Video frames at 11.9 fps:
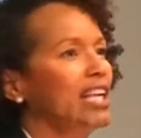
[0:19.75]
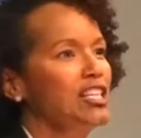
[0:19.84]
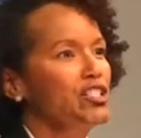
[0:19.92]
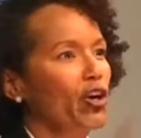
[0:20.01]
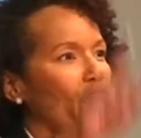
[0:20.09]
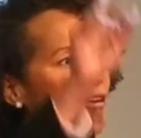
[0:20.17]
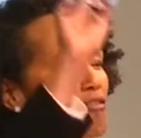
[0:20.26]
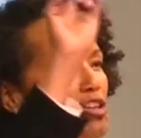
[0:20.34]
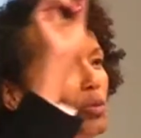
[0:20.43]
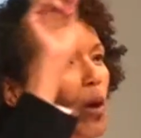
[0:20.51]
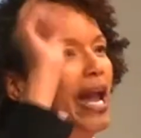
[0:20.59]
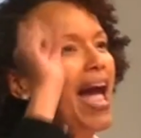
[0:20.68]
let's start off
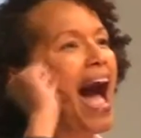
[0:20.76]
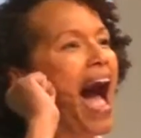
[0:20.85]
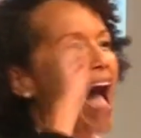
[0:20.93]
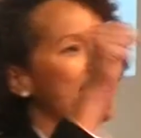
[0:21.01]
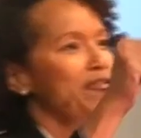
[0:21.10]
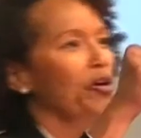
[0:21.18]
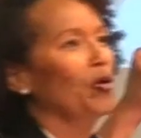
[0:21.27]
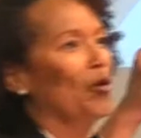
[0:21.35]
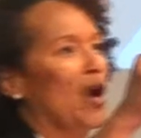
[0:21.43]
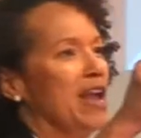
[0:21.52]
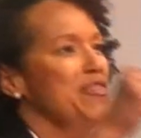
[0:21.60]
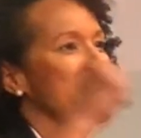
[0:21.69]
this way. I feel
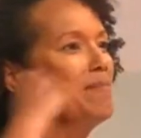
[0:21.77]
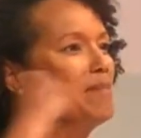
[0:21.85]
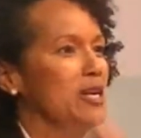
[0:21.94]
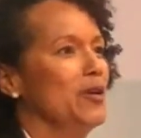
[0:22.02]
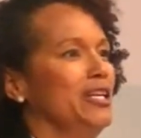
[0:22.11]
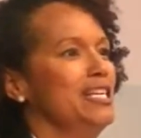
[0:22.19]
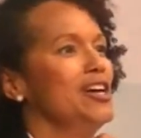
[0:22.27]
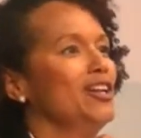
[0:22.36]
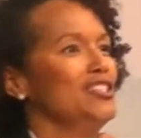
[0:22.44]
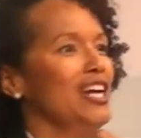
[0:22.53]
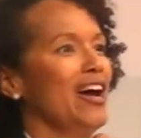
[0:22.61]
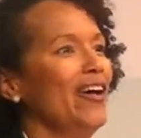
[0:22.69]
great that I'm here at
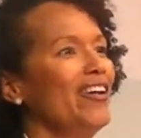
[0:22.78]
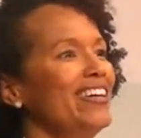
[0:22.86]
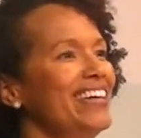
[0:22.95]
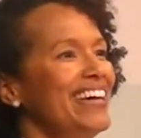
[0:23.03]
ELGL.